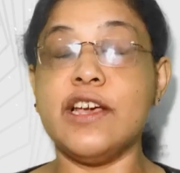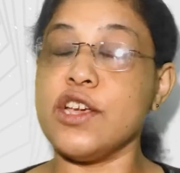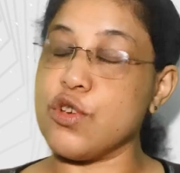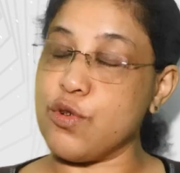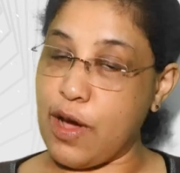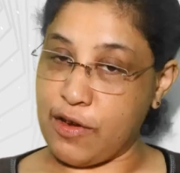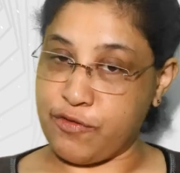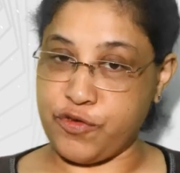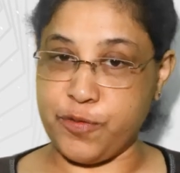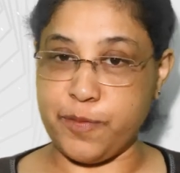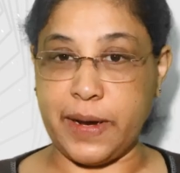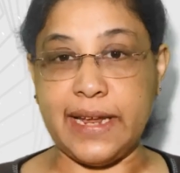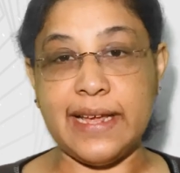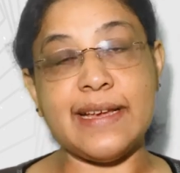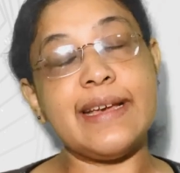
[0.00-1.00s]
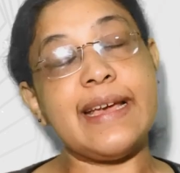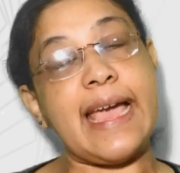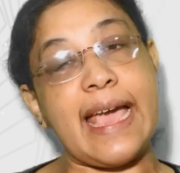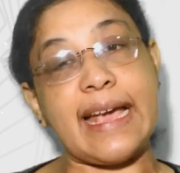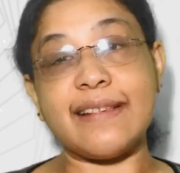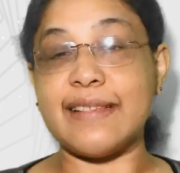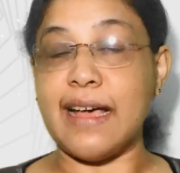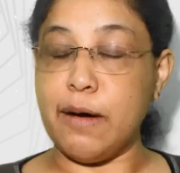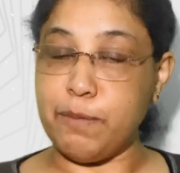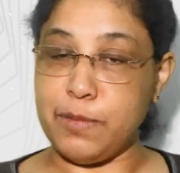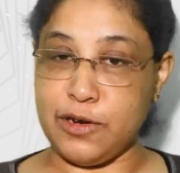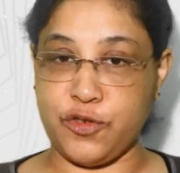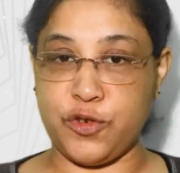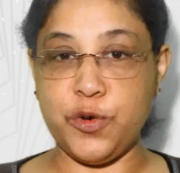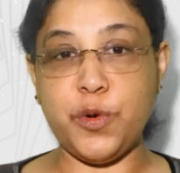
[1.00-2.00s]
you have to bring
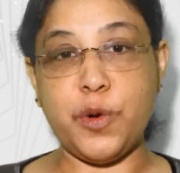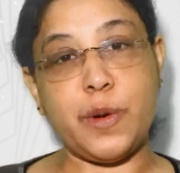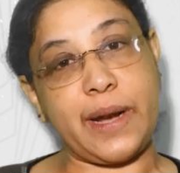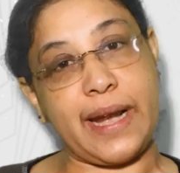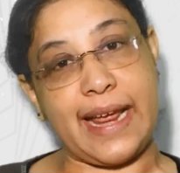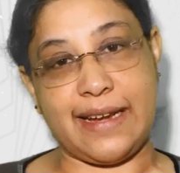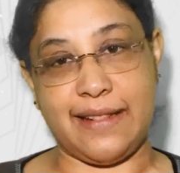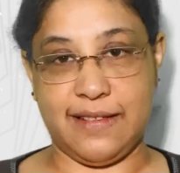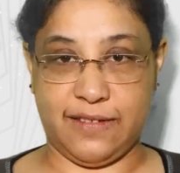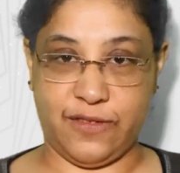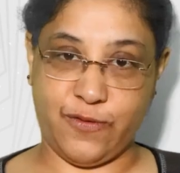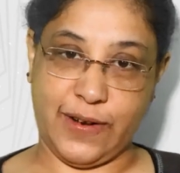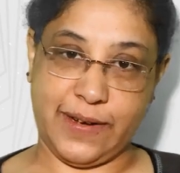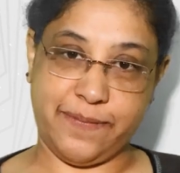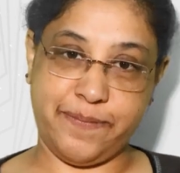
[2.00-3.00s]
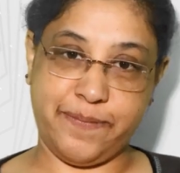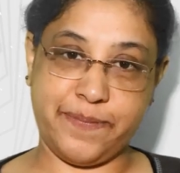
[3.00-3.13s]
examples to write this one.